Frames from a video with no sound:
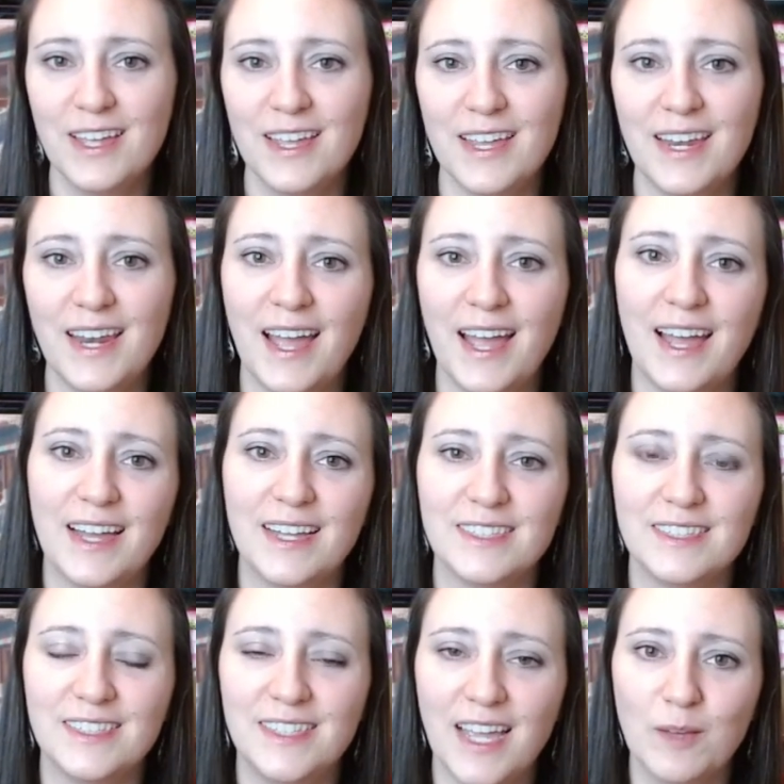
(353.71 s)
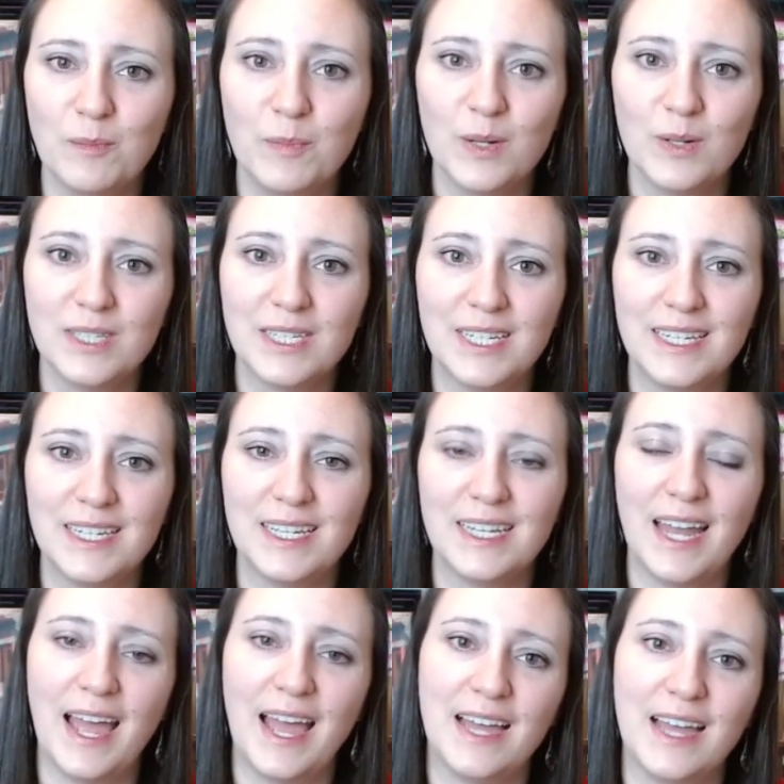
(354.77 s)
It has deck building, it
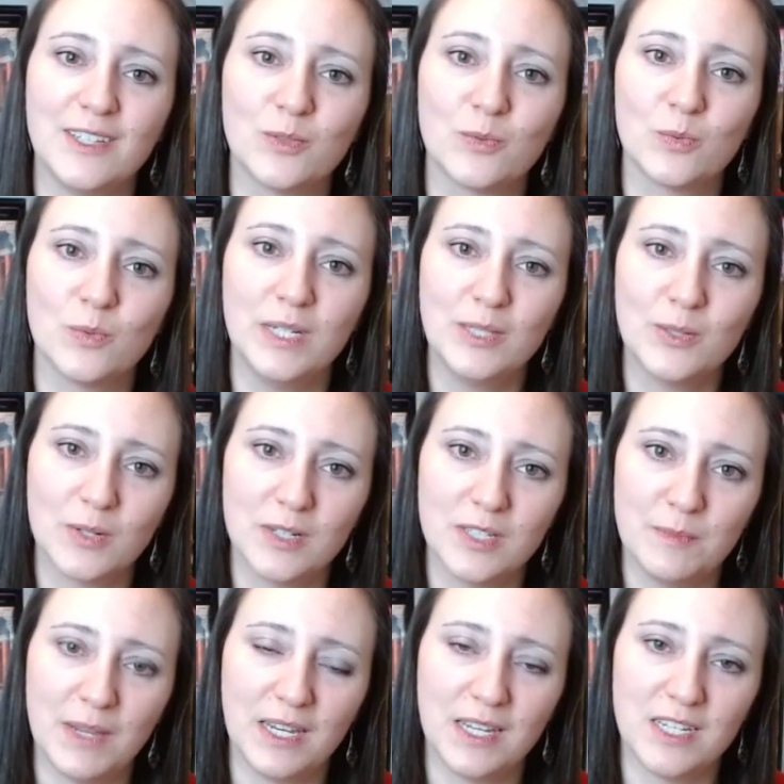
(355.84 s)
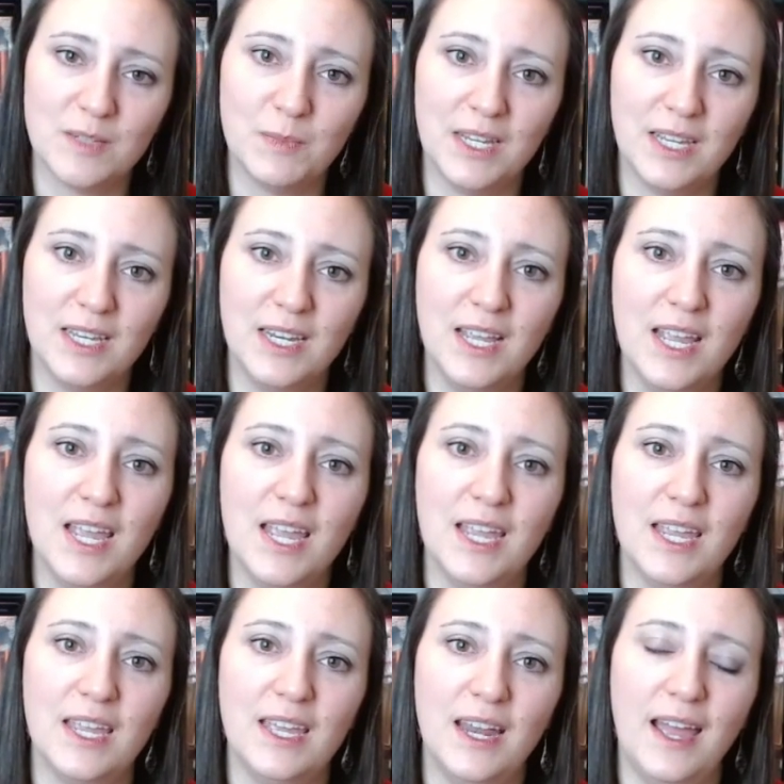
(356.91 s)
has resource management,
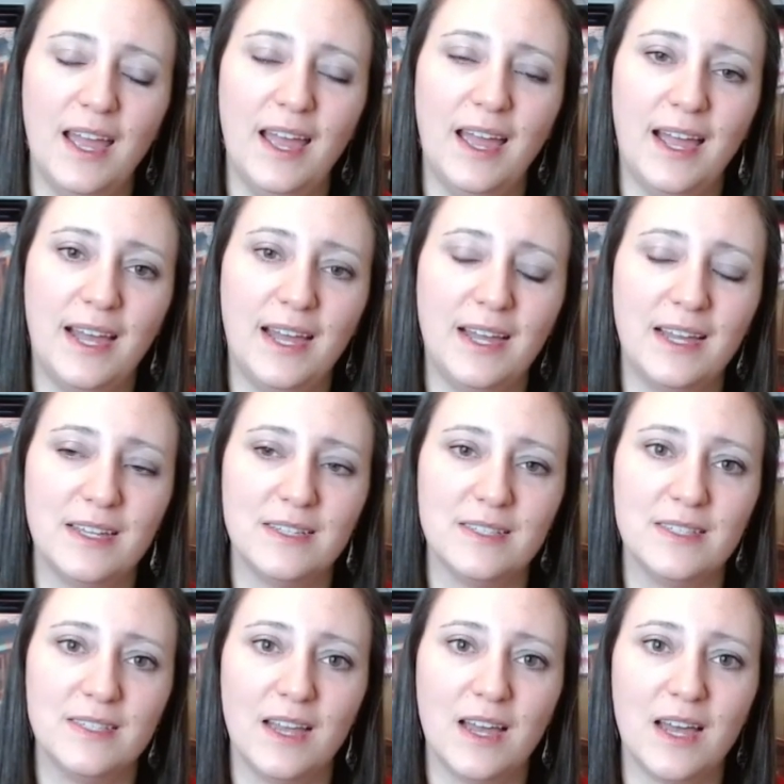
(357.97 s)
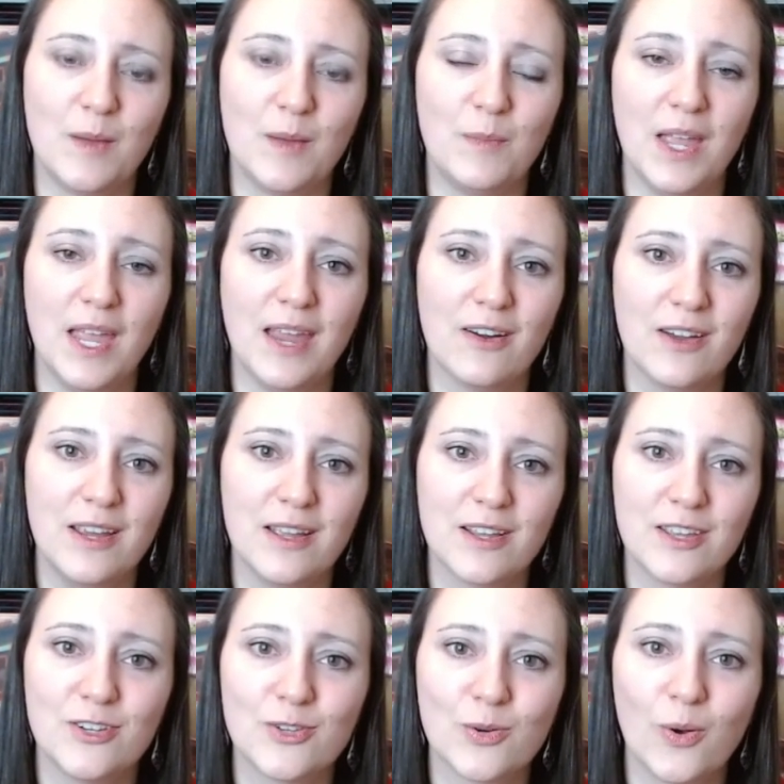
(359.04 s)
it has area
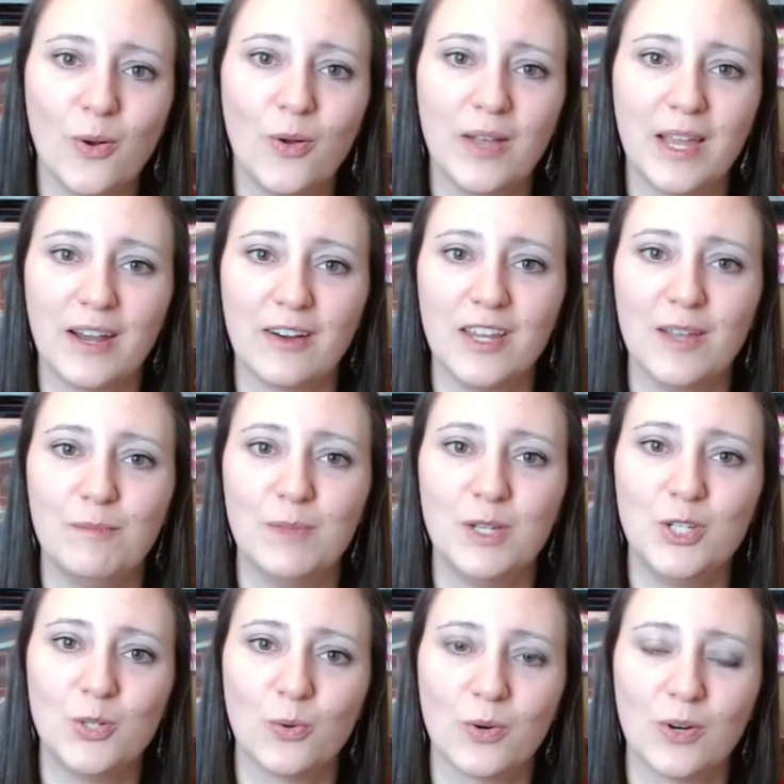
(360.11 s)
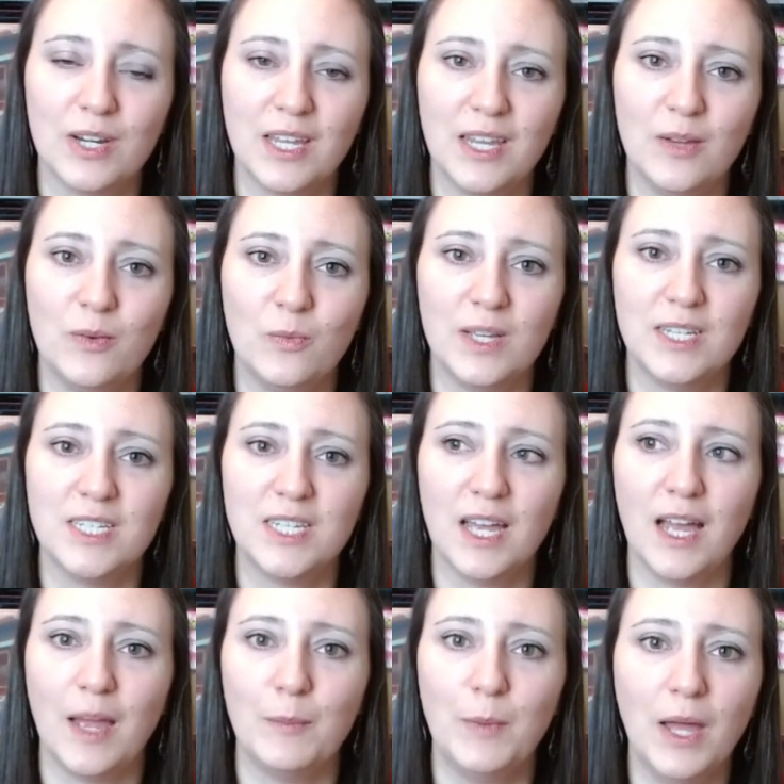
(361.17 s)
control, area majority, which
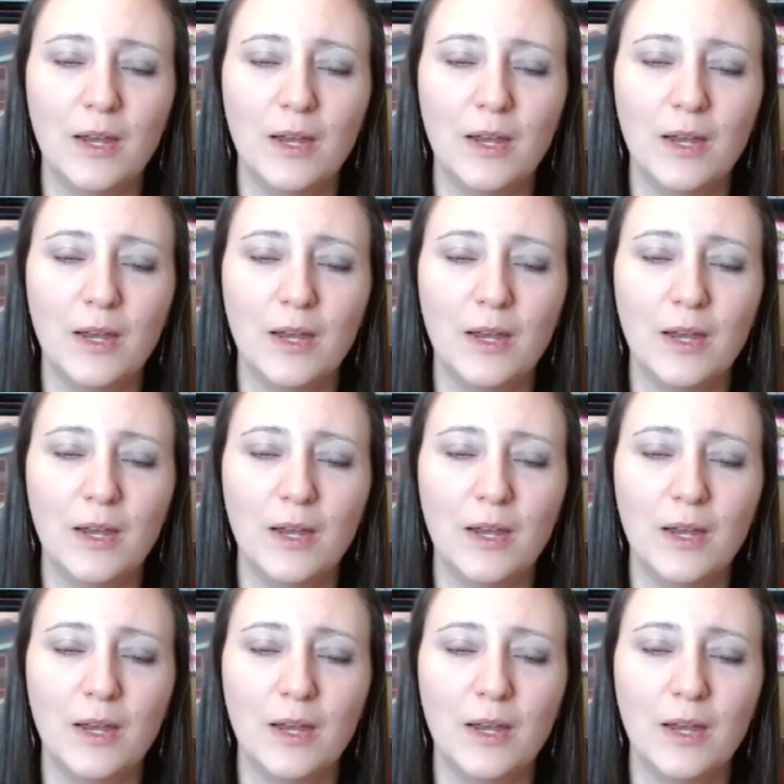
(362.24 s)
I'm not